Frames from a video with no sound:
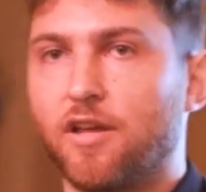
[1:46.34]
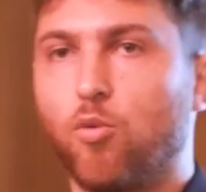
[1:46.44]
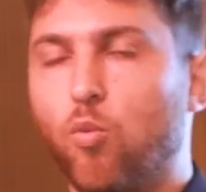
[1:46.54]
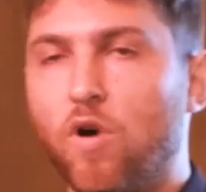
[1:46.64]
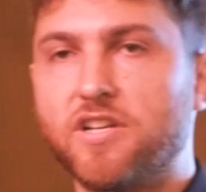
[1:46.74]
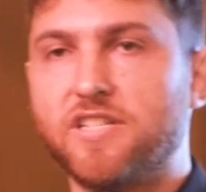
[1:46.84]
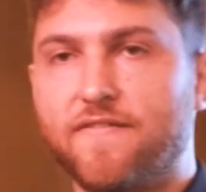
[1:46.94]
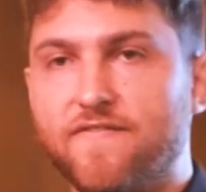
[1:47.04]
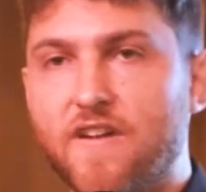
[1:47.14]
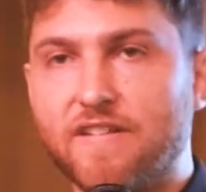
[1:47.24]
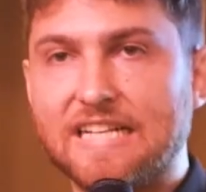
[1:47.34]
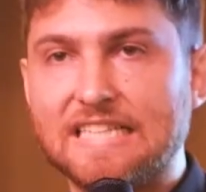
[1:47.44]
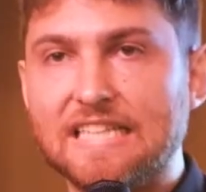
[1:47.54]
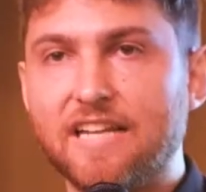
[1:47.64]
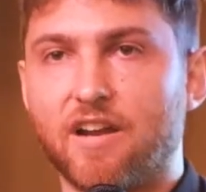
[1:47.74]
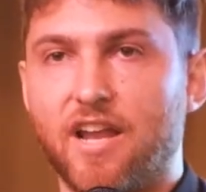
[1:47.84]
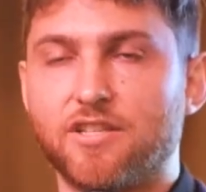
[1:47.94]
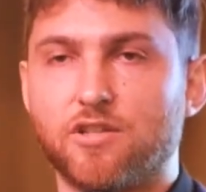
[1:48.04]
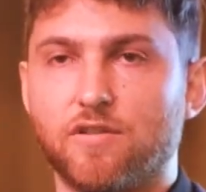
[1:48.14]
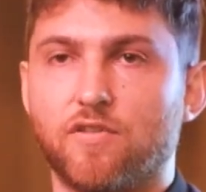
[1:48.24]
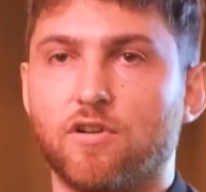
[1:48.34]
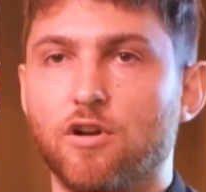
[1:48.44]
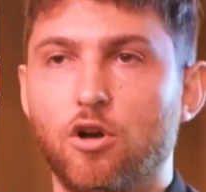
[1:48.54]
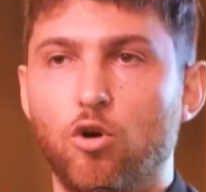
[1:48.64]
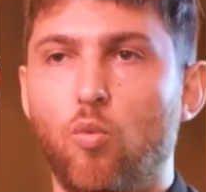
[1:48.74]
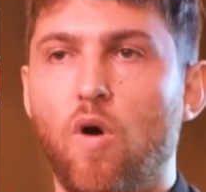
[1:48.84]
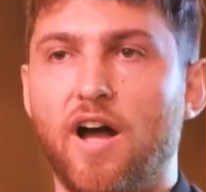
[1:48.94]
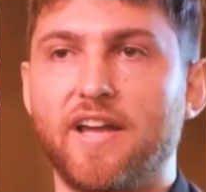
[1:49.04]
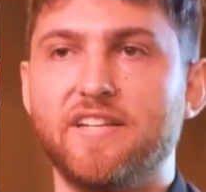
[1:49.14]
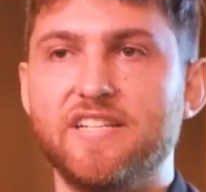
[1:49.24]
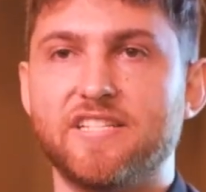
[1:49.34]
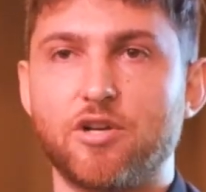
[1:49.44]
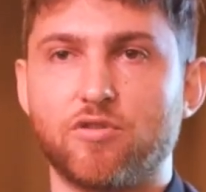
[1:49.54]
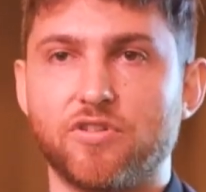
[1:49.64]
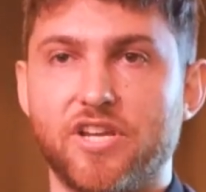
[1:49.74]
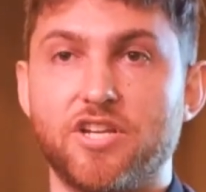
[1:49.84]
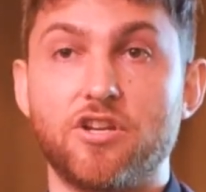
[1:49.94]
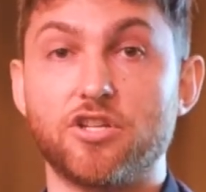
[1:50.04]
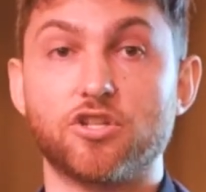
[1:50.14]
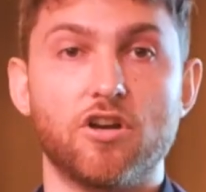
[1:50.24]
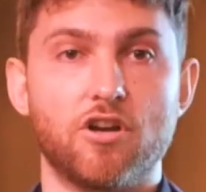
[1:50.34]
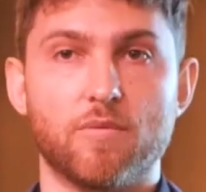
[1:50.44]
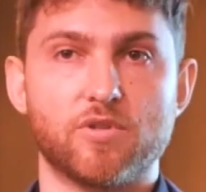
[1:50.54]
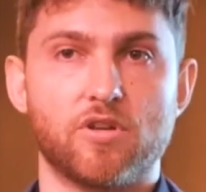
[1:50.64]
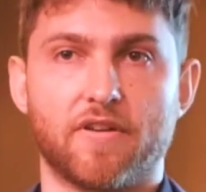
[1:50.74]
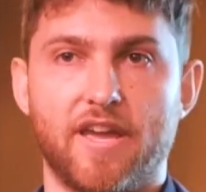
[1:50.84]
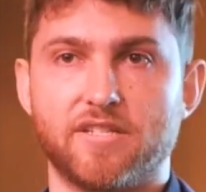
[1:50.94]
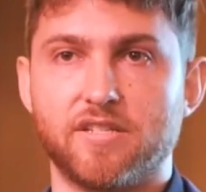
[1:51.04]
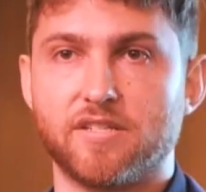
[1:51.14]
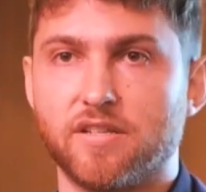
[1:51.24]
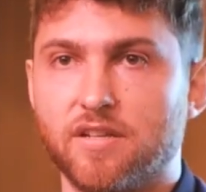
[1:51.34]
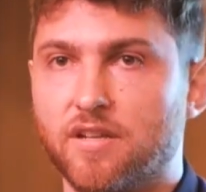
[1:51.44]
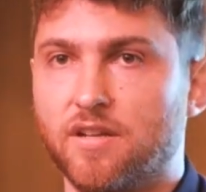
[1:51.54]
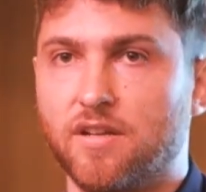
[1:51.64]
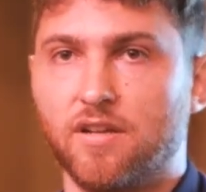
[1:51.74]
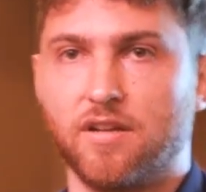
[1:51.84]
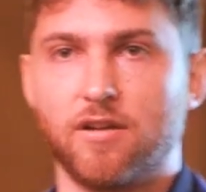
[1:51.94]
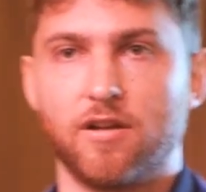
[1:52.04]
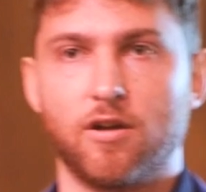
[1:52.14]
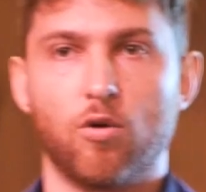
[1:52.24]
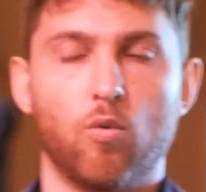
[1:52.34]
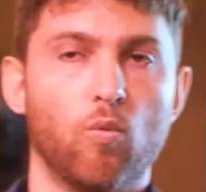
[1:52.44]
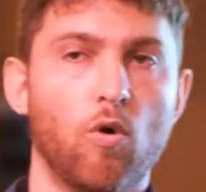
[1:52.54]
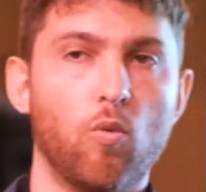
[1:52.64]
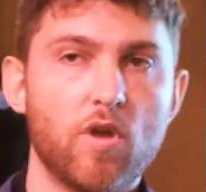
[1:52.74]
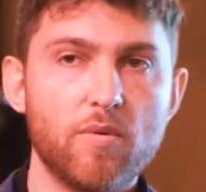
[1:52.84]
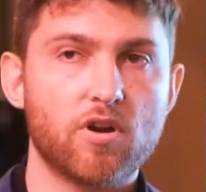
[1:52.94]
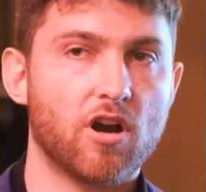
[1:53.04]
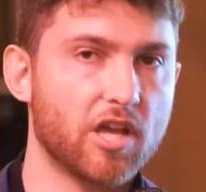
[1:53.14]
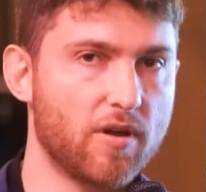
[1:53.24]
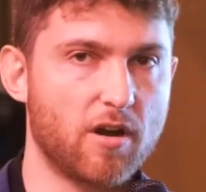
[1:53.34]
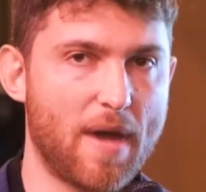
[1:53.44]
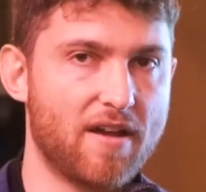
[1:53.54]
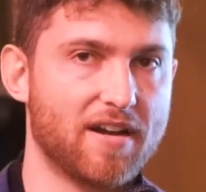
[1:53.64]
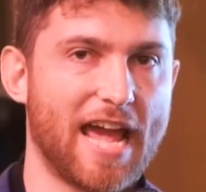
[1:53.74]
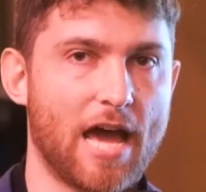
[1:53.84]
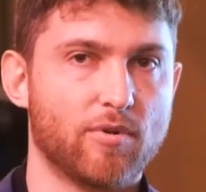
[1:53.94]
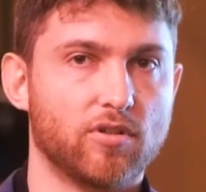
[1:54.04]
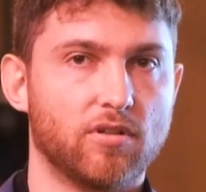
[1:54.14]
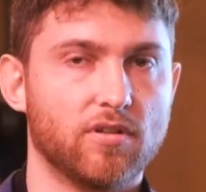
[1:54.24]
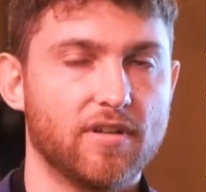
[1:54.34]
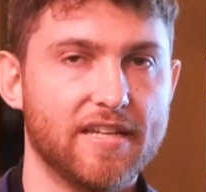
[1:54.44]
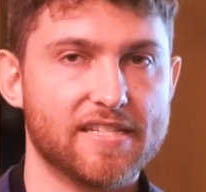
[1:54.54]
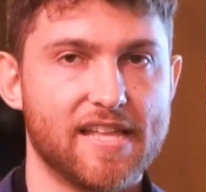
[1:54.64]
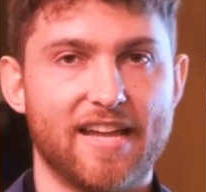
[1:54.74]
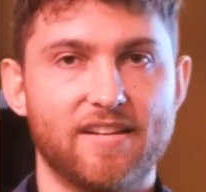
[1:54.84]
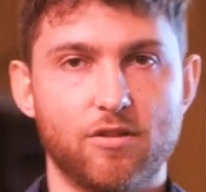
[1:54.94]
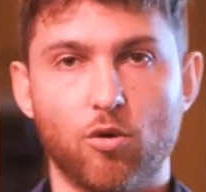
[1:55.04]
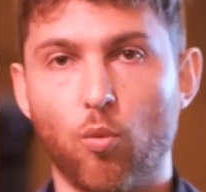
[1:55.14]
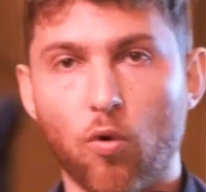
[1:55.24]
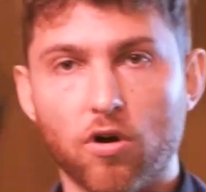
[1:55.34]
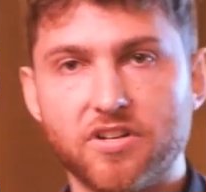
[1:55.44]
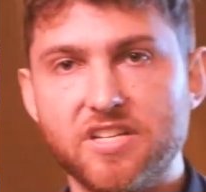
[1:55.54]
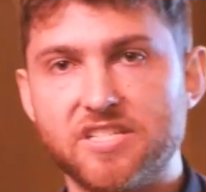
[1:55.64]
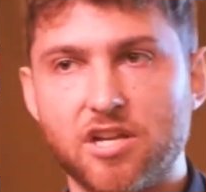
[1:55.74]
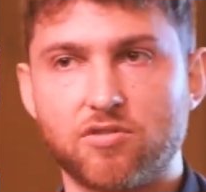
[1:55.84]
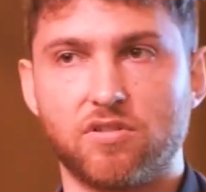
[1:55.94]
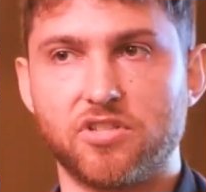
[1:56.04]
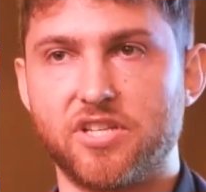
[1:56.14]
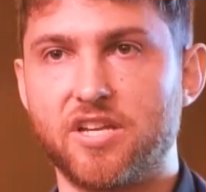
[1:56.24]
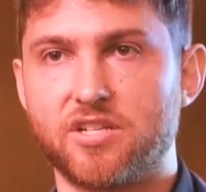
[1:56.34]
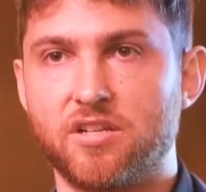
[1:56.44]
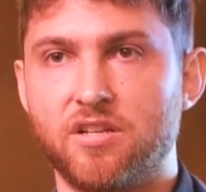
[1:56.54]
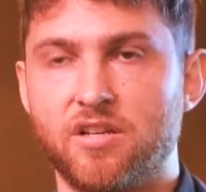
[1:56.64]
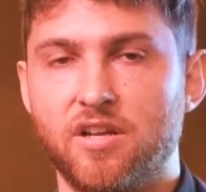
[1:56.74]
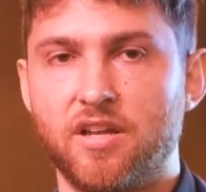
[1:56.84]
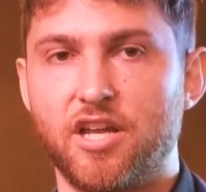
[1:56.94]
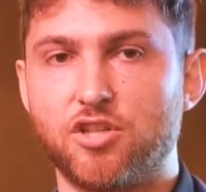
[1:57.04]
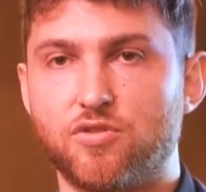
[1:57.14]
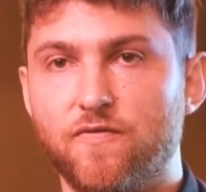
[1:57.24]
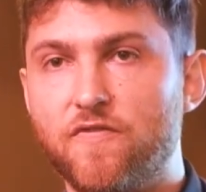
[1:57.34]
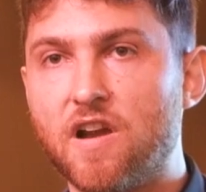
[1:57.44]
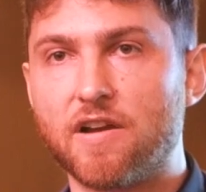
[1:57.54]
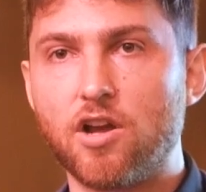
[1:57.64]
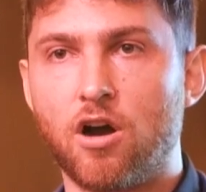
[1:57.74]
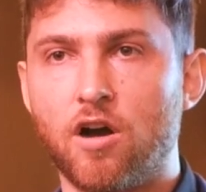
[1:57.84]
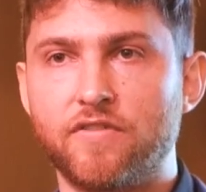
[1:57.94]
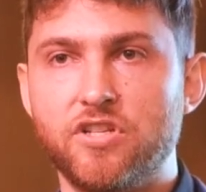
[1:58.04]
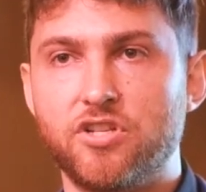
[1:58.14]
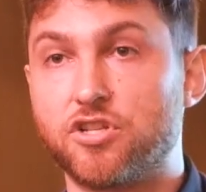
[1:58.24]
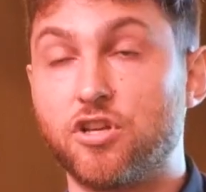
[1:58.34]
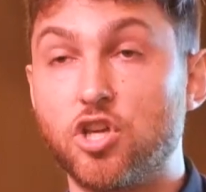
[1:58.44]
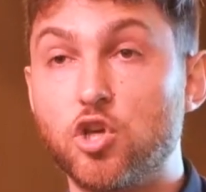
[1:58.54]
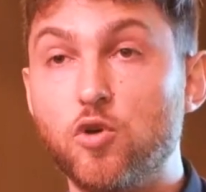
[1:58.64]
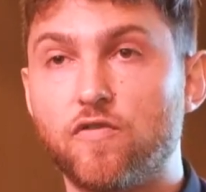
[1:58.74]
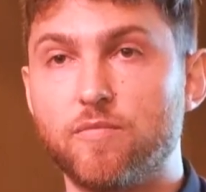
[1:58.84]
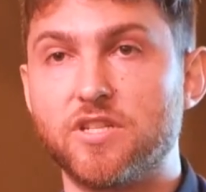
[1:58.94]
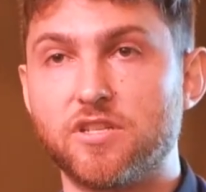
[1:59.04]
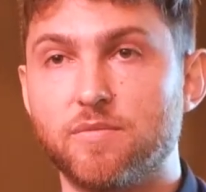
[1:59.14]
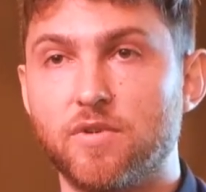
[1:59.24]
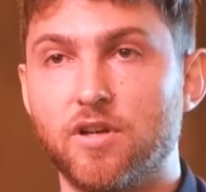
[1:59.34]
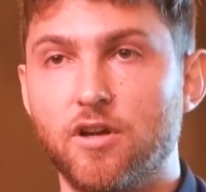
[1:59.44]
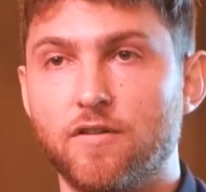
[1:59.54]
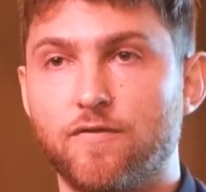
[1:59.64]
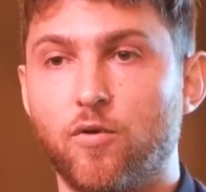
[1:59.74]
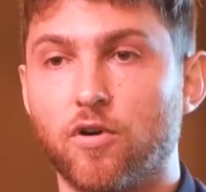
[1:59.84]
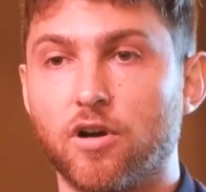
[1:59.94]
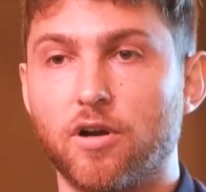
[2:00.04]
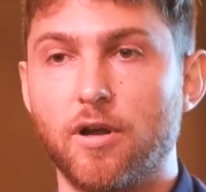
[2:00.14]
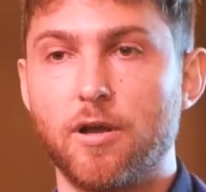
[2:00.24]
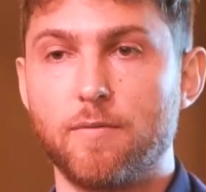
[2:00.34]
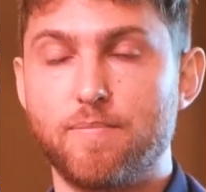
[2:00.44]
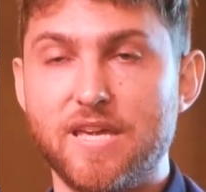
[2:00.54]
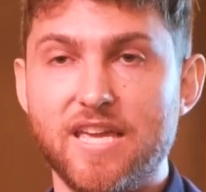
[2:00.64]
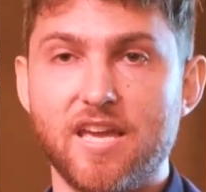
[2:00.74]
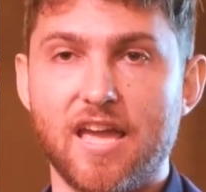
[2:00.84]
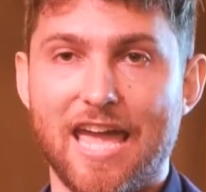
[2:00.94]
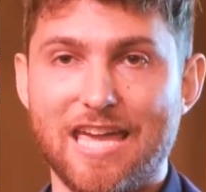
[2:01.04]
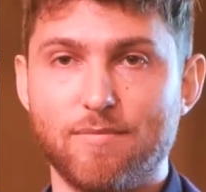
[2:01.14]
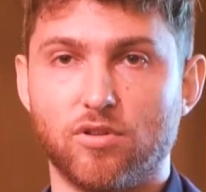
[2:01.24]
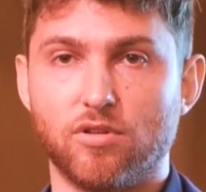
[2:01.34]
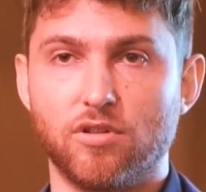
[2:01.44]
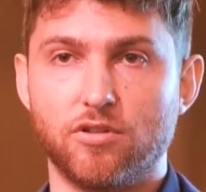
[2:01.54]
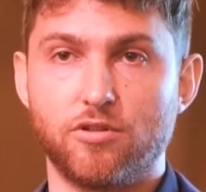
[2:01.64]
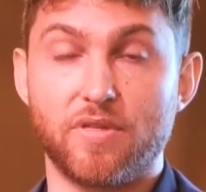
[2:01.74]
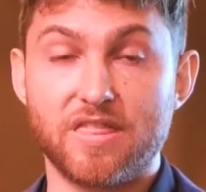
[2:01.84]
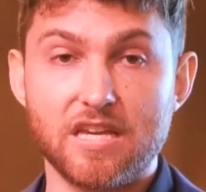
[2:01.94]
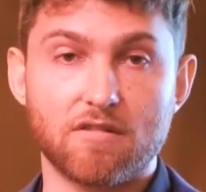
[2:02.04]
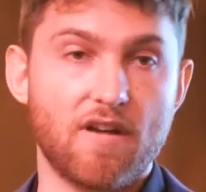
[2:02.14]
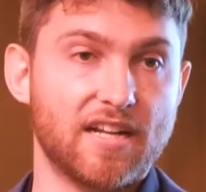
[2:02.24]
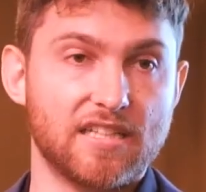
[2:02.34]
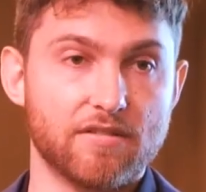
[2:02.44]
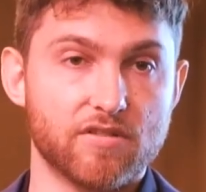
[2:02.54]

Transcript: What is a very clear answer for why decentralization is good in almost all cases? What we would argue at Unbounded Capital is that the word decentralization is very often just a euphemism for being able to theoretically